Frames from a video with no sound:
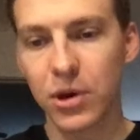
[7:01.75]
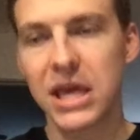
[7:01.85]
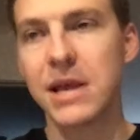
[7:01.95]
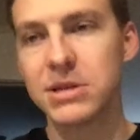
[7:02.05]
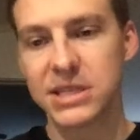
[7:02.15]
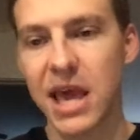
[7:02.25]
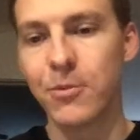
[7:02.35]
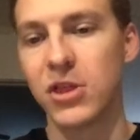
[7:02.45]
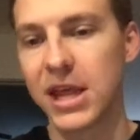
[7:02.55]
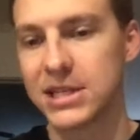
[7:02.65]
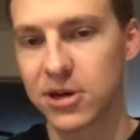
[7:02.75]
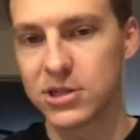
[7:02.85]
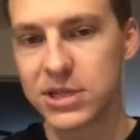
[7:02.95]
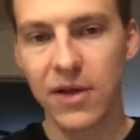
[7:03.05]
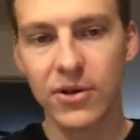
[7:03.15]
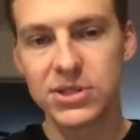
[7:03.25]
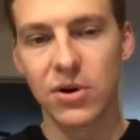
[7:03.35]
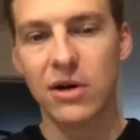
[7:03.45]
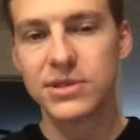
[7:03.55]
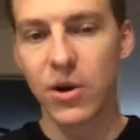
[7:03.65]
keep this game within a touchdown, though, so
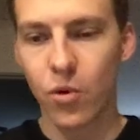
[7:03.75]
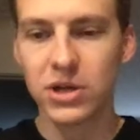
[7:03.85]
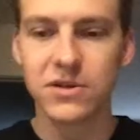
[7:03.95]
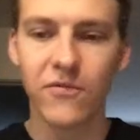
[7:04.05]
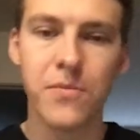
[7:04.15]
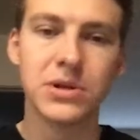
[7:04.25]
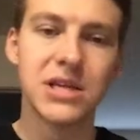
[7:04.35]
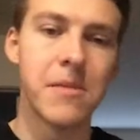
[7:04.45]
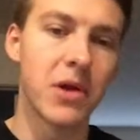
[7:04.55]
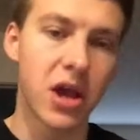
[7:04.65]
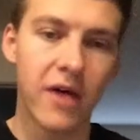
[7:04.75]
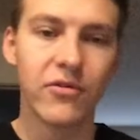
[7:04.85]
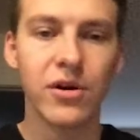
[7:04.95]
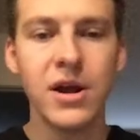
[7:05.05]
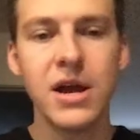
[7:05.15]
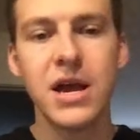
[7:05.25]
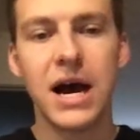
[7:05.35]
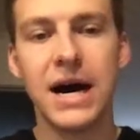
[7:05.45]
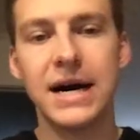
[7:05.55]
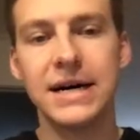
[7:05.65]
I'll take Washington football team to cover
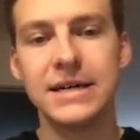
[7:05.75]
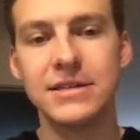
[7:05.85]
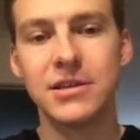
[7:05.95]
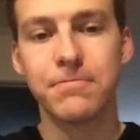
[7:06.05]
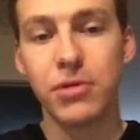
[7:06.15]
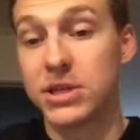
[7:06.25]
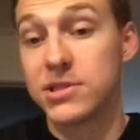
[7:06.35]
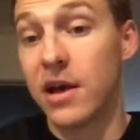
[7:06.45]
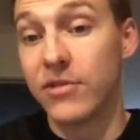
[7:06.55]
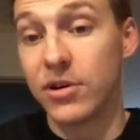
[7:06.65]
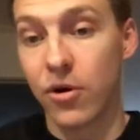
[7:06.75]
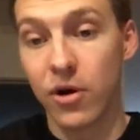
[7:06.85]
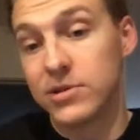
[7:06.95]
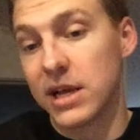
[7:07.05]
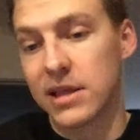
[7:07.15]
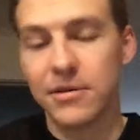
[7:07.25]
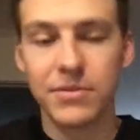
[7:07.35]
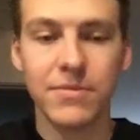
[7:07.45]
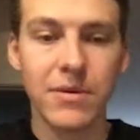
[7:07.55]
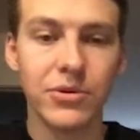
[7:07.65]
the plus 7, or I'll take them
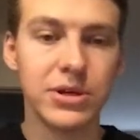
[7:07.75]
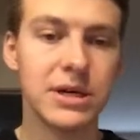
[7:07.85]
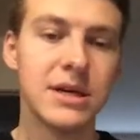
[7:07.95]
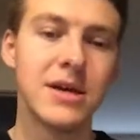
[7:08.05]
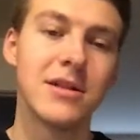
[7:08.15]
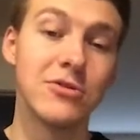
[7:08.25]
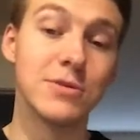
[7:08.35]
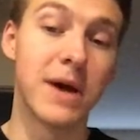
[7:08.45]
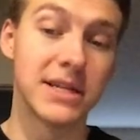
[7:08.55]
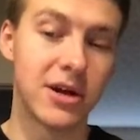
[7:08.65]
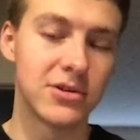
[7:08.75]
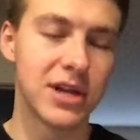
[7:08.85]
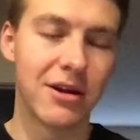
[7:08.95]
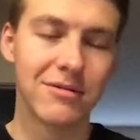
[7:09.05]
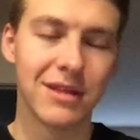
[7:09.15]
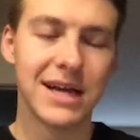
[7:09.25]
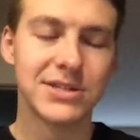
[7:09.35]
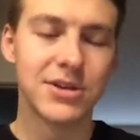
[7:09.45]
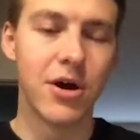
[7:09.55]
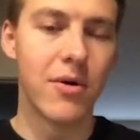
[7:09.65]
to be able to lose by a touchdown or less.
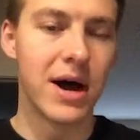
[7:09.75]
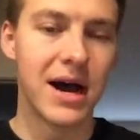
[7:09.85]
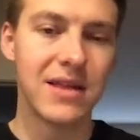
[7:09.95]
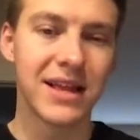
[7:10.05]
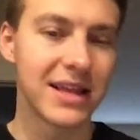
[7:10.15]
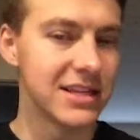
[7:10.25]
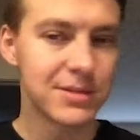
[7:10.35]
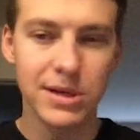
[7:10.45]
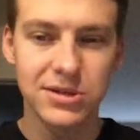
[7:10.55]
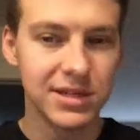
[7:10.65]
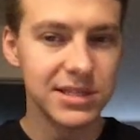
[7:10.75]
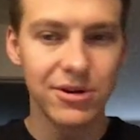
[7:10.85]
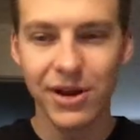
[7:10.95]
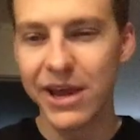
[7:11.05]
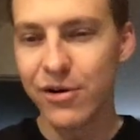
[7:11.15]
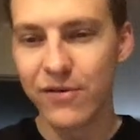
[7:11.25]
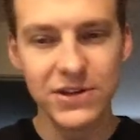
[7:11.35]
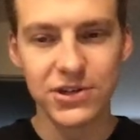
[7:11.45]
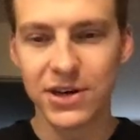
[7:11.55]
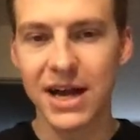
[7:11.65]
So I think, especially considering
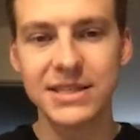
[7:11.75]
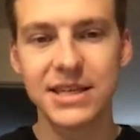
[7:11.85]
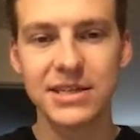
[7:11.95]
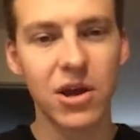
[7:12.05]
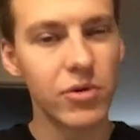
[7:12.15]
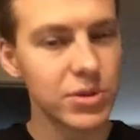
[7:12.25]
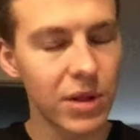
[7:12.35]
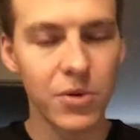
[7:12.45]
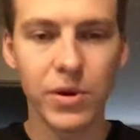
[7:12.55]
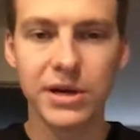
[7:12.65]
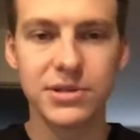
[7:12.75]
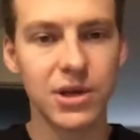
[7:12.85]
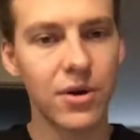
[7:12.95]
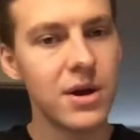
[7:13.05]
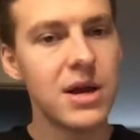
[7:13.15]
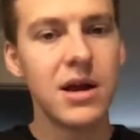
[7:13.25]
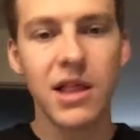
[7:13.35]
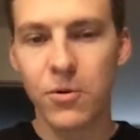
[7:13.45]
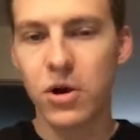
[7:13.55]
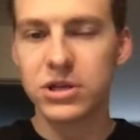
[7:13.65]
interdivision contests, they always play weird. So I
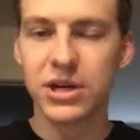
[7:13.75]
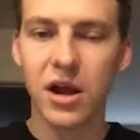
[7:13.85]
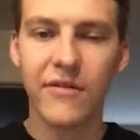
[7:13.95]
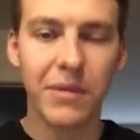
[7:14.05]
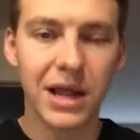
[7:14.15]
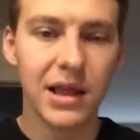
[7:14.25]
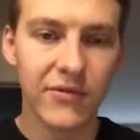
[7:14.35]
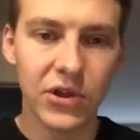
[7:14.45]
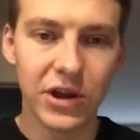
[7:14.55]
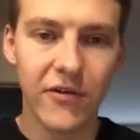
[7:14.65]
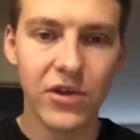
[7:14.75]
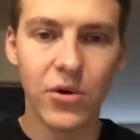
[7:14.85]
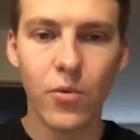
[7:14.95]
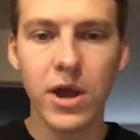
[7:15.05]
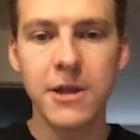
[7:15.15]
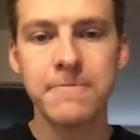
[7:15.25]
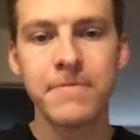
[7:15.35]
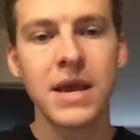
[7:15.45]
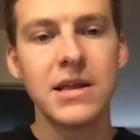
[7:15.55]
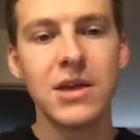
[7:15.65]
like Washington to cover, but I like Philadelphia to win.
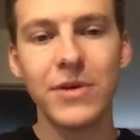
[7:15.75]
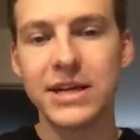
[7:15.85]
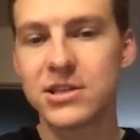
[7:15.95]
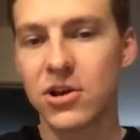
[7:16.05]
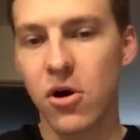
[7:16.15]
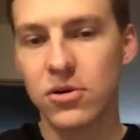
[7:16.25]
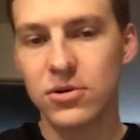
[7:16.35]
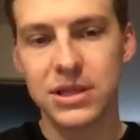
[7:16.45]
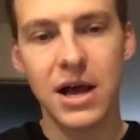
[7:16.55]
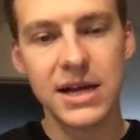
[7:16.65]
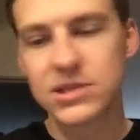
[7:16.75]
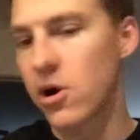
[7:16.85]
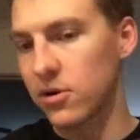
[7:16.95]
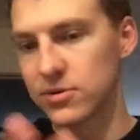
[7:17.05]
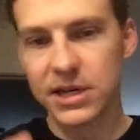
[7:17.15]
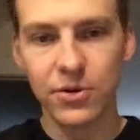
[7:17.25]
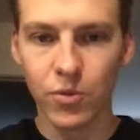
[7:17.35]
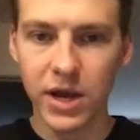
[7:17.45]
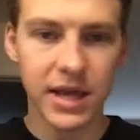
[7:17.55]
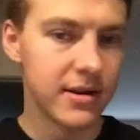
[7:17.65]
Then we get to the Cardinals-Lions. Cardinals need to
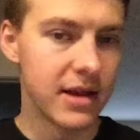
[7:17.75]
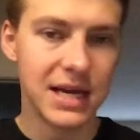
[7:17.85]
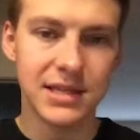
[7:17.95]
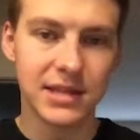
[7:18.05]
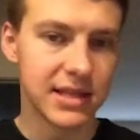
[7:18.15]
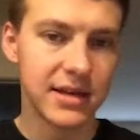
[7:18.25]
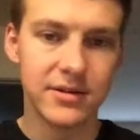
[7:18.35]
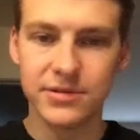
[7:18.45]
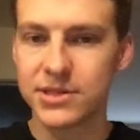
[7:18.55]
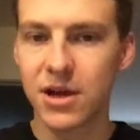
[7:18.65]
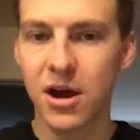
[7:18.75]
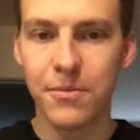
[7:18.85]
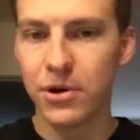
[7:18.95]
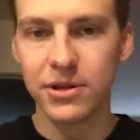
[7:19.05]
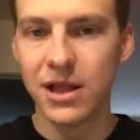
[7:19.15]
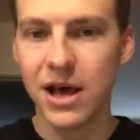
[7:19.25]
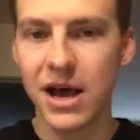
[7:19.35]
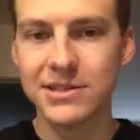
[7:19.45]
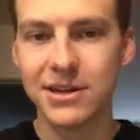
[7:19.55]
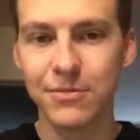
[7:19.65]
win. I think they'll stomp on the
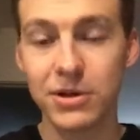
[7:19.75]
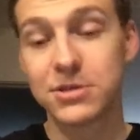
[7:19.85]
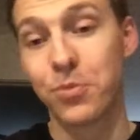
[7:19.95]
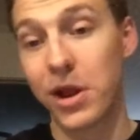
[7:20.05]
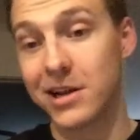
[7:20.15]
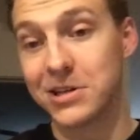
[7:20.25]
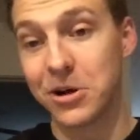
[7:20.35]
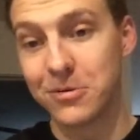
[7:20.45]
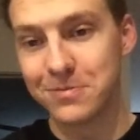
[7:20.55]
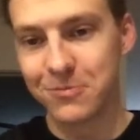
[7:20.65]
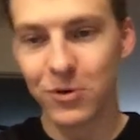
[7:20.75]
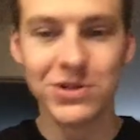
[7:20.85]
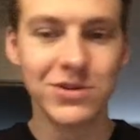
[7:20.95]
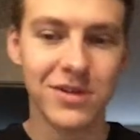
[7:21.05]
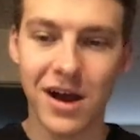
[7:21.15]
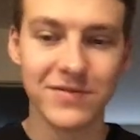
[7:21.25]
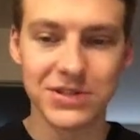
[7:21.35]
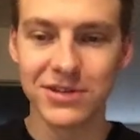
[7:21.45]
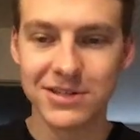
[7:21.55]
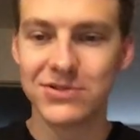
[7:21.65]
Lions here. Plus a point in the dome, which
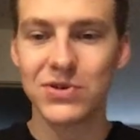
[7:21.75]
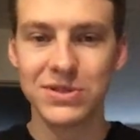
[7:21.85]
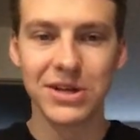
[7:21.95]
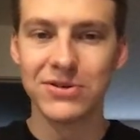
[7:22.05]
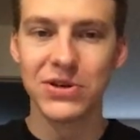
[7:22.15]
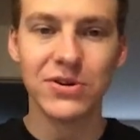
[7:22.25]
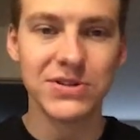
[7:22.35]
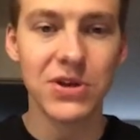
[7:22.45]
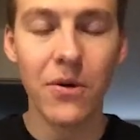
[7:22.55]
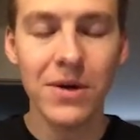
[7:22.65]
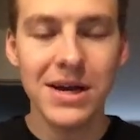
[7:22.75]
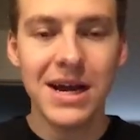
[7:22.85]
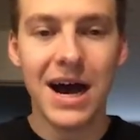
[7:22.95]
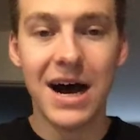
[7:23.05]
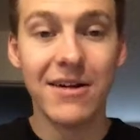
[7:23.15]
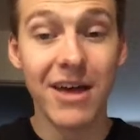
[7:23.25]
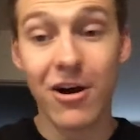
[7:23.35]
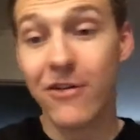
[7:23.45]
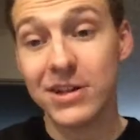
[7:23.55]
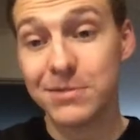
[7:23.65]
obviously so does Arizona. So that
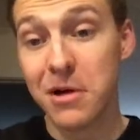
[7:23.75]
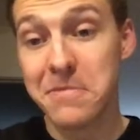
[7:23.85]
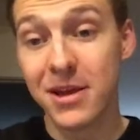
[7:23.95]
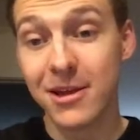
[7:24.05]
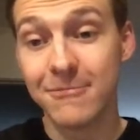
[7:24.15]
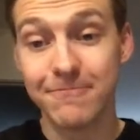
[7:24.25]
offense might be